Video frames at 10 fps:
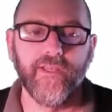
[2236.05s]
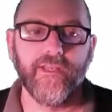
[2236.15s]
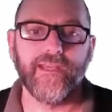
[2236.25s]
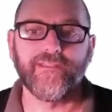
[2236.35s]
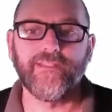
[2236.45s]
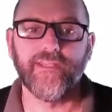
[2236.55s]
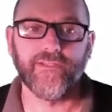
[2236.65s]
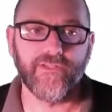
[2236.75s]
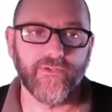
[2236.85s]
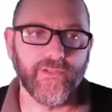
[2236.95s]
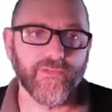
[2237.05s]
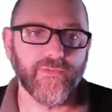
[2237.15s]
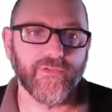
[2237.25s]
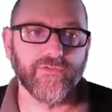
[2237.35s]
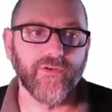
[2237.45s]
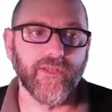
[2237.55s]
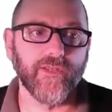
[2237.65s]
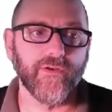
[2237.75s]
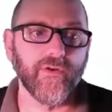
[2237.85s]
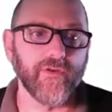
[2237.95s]
and CSUNIX, which is running
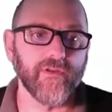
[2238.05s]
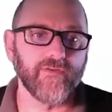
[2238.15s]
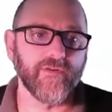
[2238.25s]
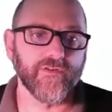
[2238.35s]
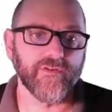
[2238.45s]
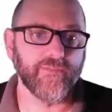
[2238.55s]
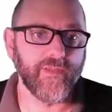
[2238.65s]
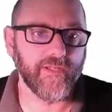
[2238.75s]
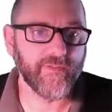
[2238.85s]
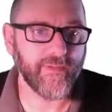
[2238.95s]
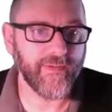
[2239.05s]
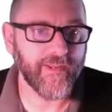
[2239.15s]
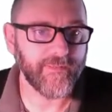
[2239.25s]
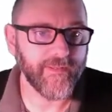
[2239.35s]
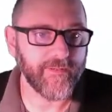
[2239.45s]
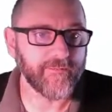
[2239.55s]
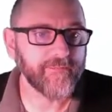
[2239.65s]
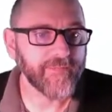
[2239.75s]
an earlier version of phpMyAdmin.